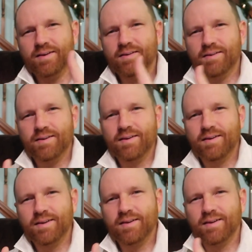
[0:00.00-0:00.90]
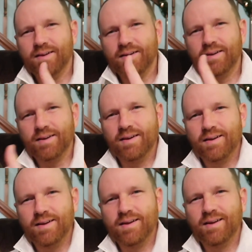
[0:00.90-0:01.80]

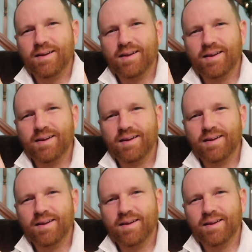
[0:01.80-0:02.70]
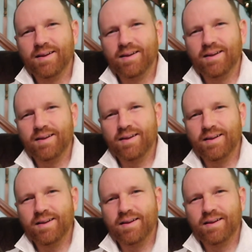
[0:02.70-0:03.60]

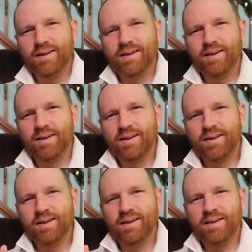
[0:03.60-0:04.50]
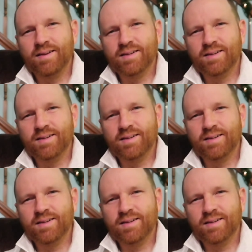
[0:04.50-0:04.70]
The person shown says nothing.